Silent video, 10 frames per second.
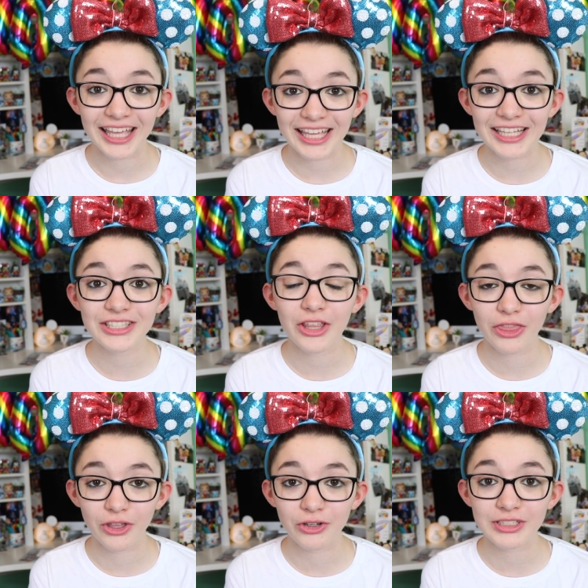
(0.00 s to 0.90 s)
is
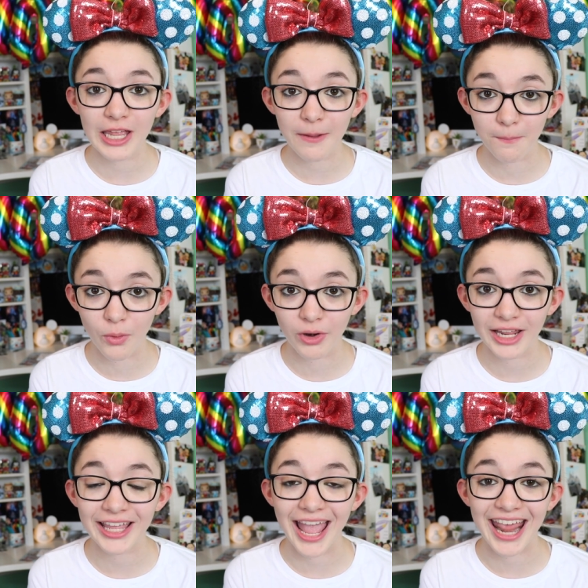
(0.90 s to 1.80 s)
Thursday
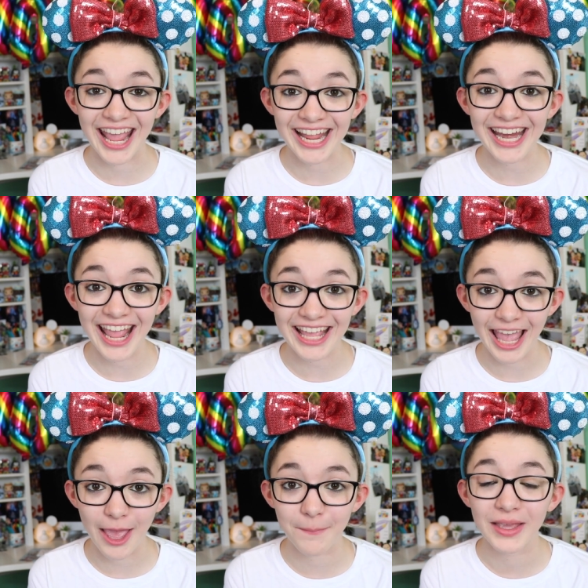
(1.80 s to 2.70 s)
morning at eight a
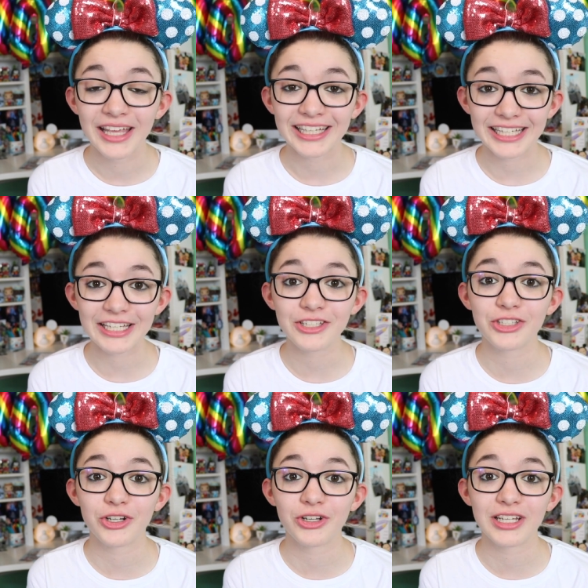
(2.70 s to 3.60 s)
m
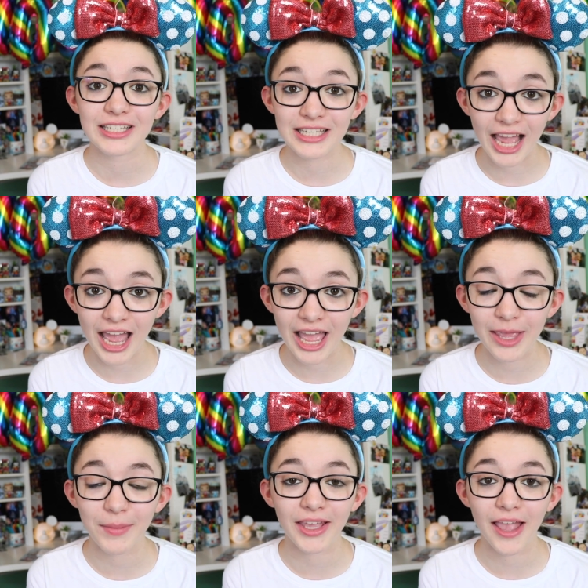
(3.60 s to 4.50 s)
Eastern Time.